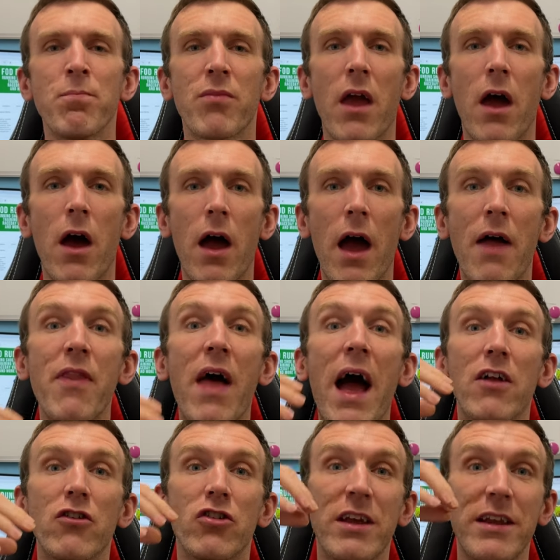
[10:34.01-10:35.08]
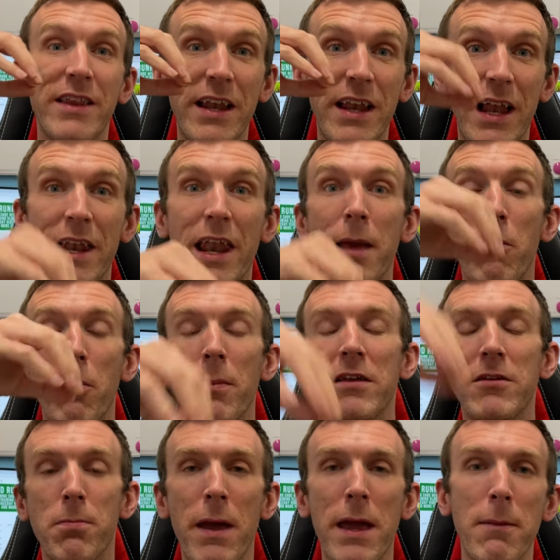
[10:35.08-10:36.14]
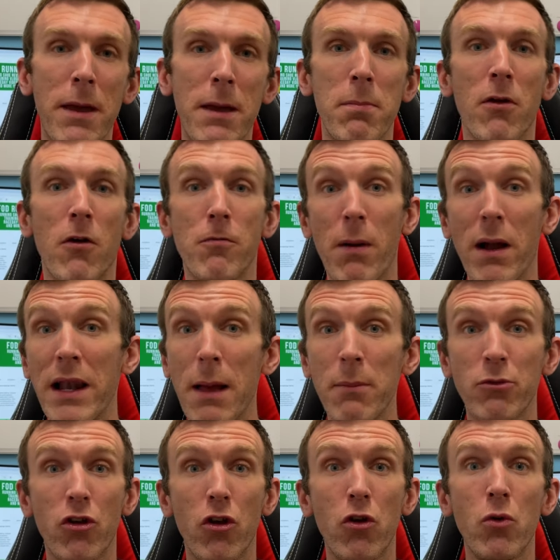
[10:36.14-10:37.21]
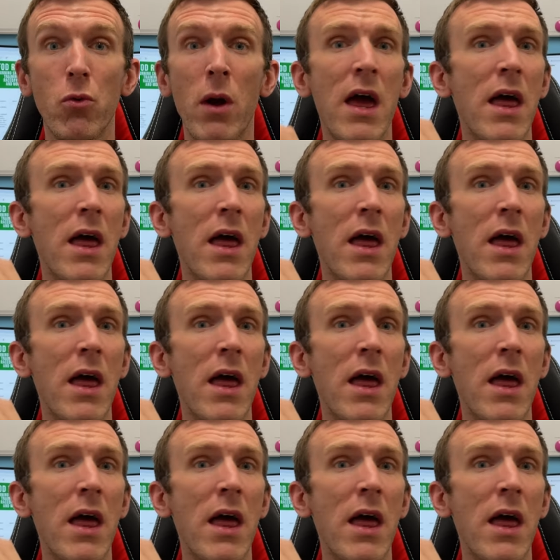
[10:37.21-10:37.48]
And that actually then enabled me to pick people off. By lap two,